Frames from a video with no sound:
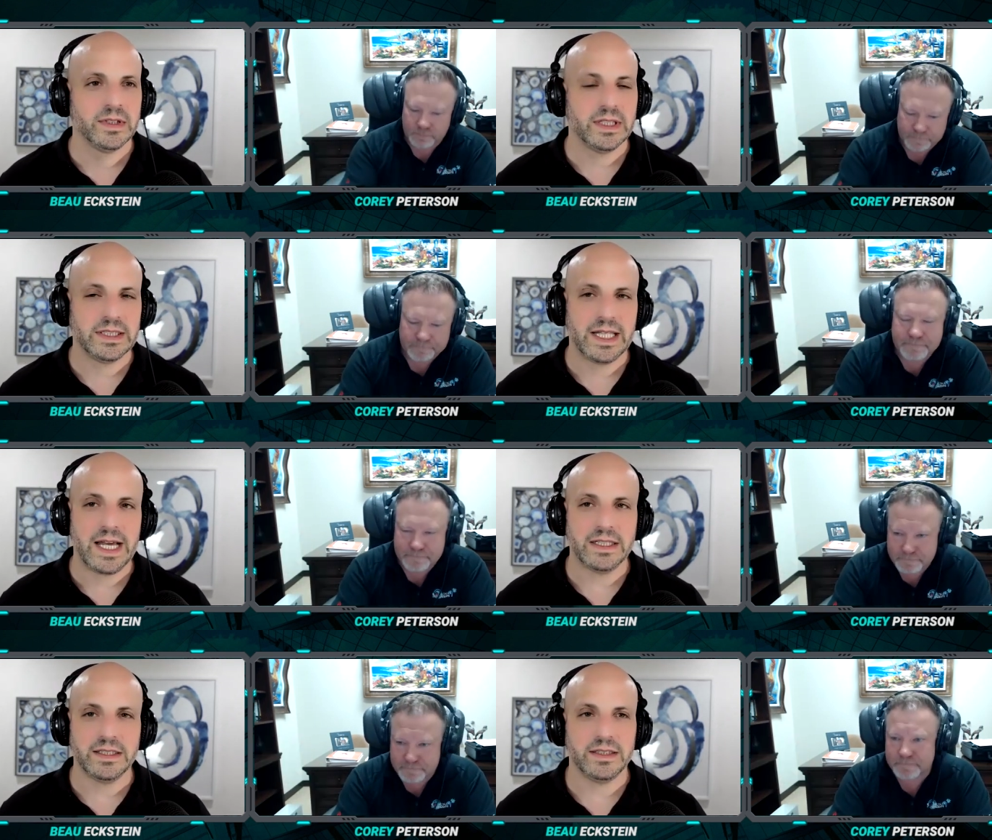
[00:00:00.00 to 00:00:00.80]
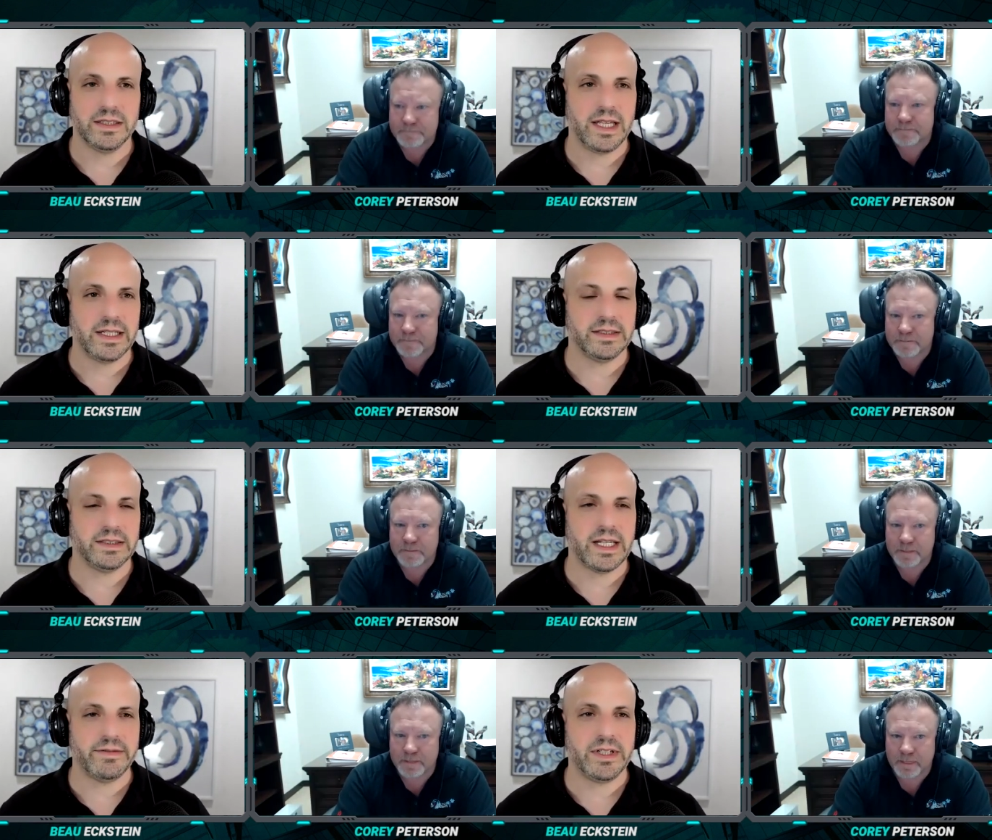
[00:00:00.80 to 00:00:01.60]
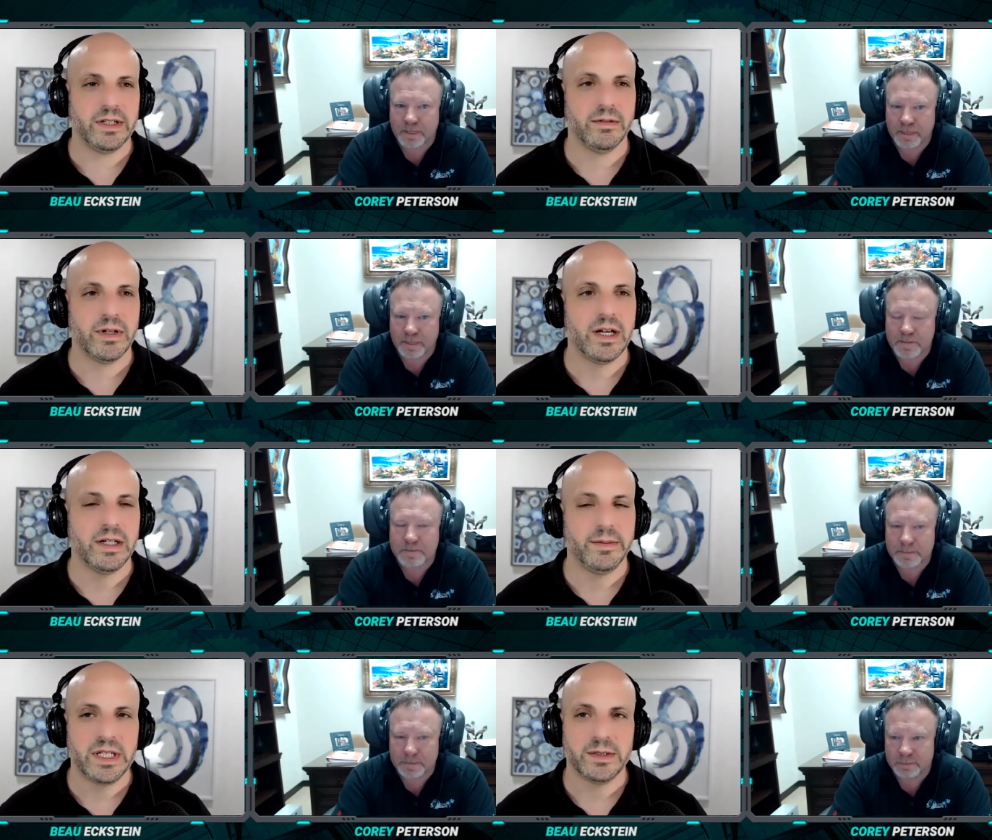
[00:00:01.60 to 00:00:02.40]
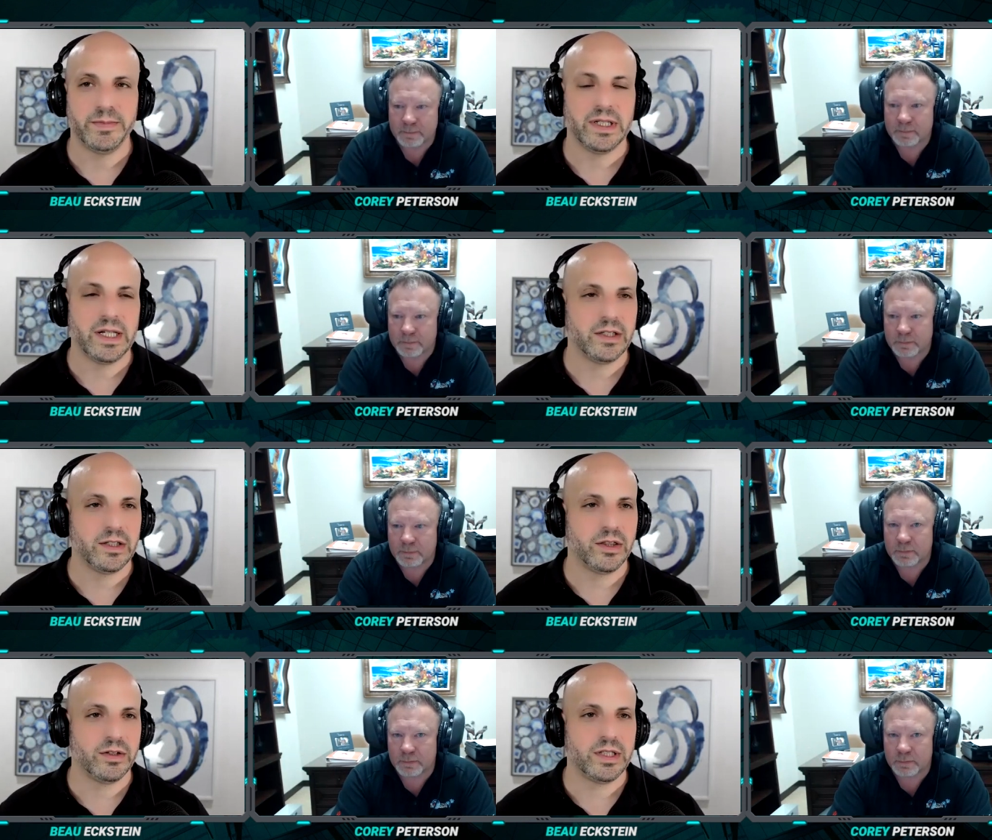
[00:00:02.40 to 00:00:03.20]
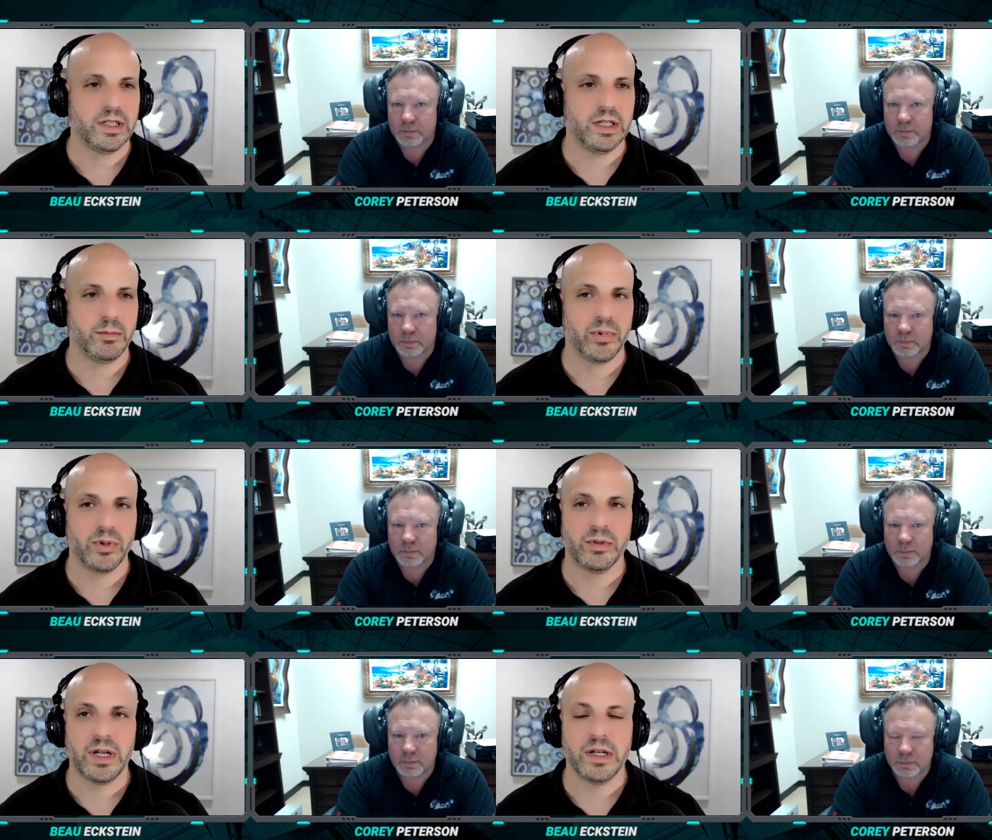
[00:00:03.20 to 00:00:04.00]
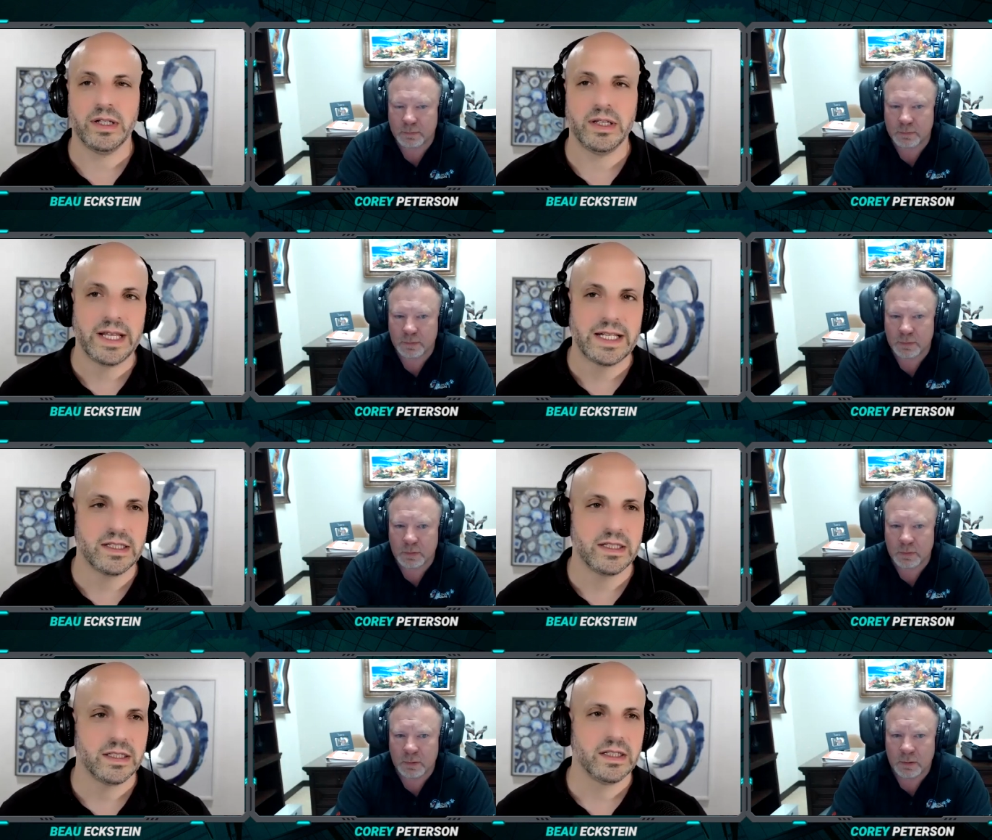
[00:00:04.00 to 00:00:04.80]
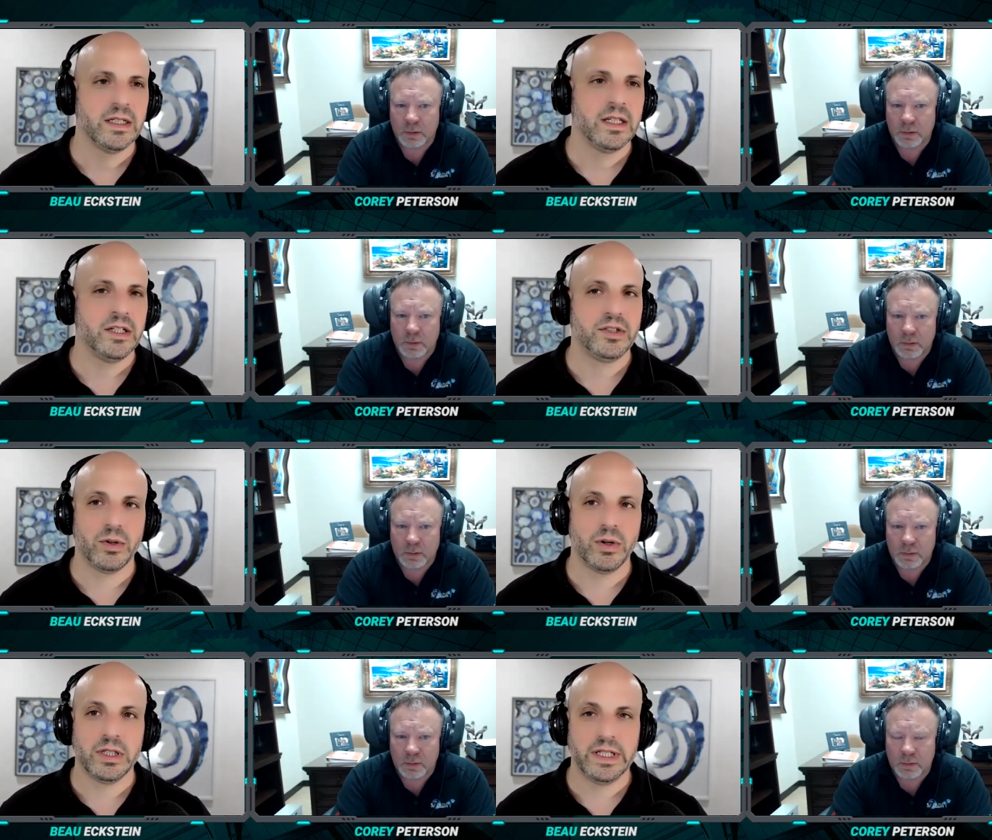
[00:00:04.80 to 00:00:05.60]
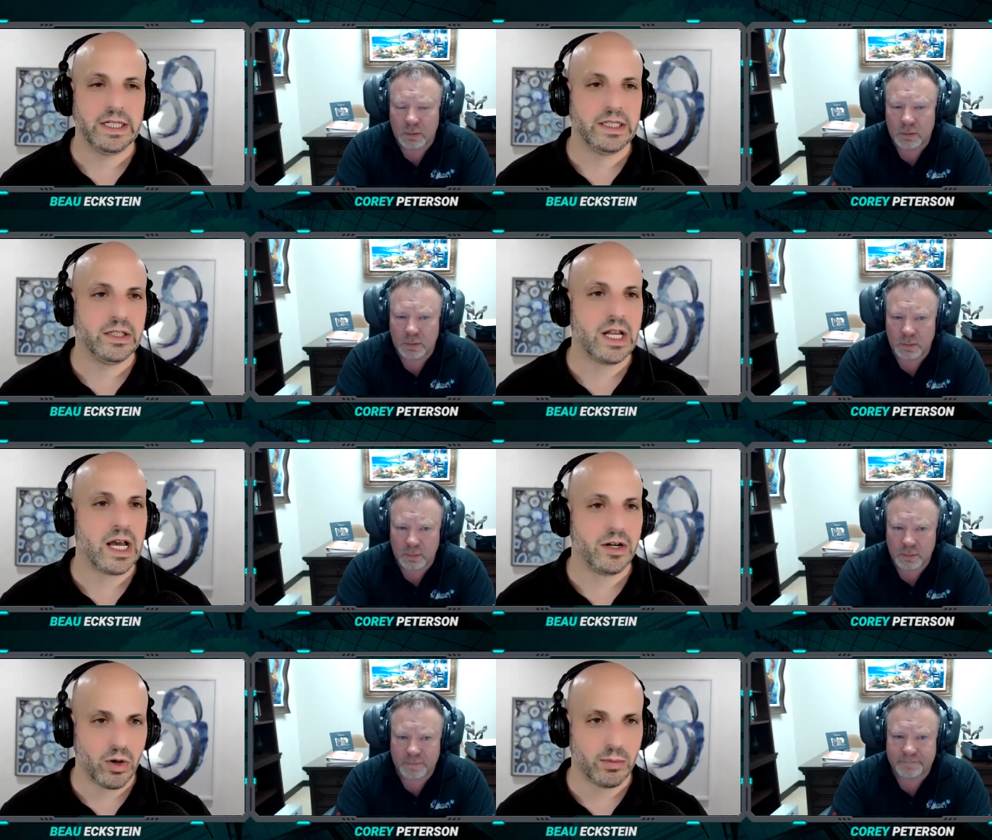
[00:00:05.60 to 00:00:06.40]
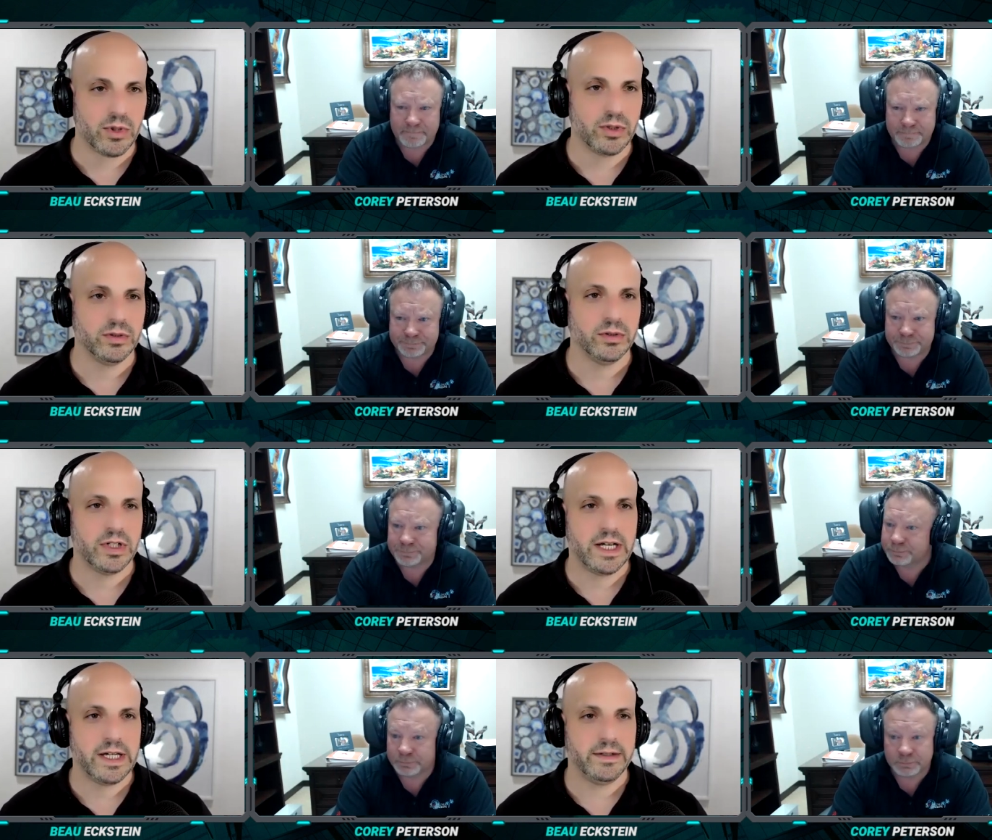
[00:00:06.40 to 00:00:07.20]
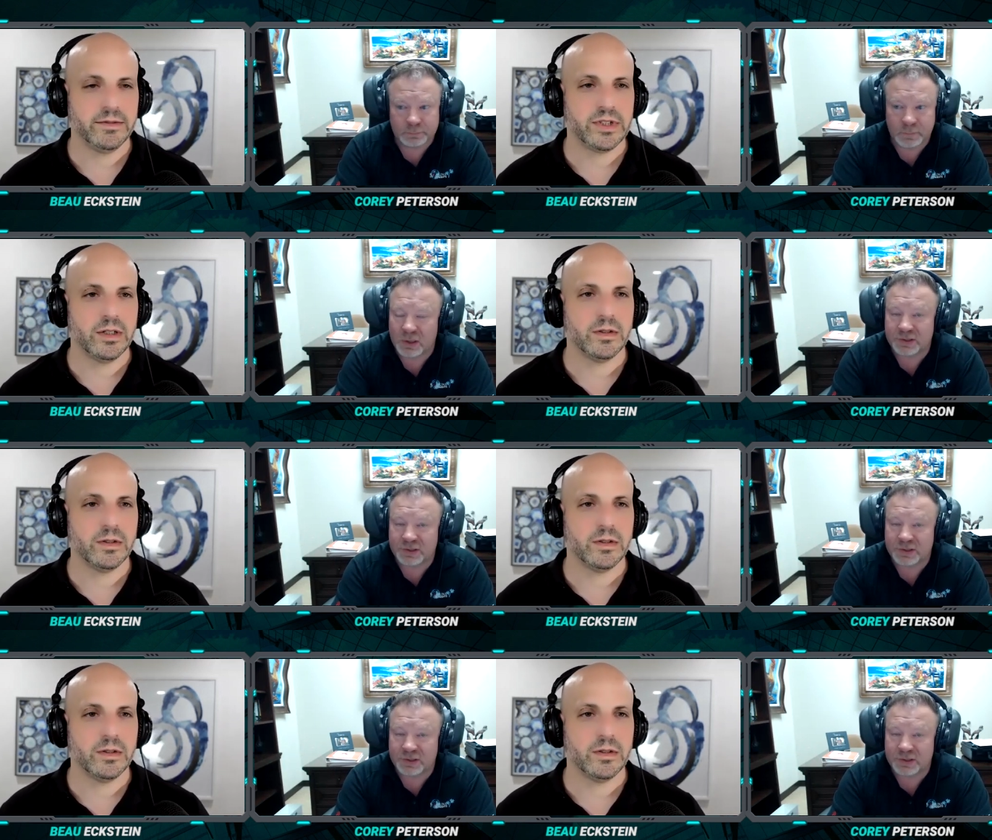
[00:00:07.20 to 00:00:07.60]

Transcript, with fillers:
Speaker 1: This last like seven year run, I mean, it's been like a thirteen year bull run, and that's historically not normal, right? So